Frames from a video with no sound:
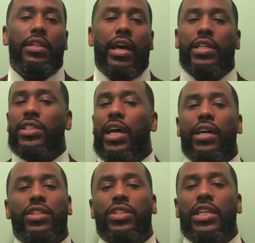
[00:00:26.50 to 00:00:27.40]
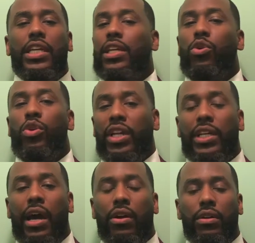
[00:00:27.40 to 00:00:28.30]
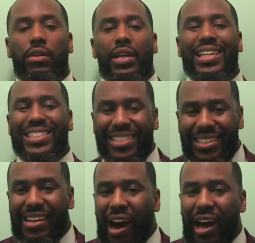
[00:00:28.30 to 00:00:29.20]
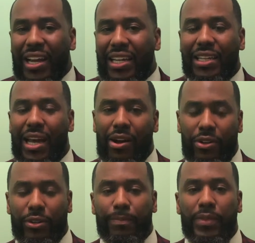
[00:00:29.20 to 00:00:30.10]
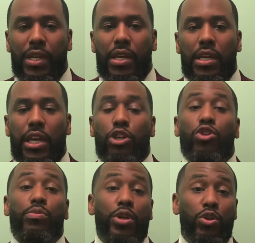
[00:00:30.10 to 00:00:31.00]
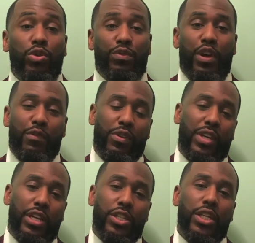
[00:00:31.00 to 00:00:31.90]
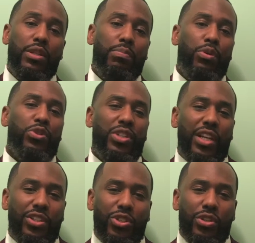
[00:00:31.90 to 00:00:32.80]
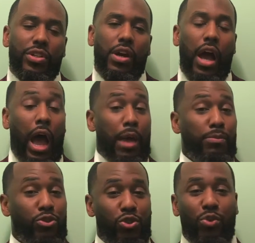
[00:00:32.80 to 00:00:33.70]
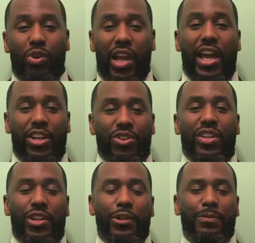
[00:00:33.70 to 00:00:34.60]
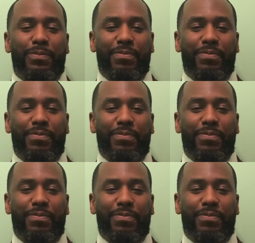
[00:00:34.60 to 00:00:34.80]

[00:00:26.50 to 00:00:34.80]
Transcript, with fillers: Now, it's not just any old encounter, it's a God encounter. Can you do me a huge favor? Can you tell the person next to you, I'm so glad you're here?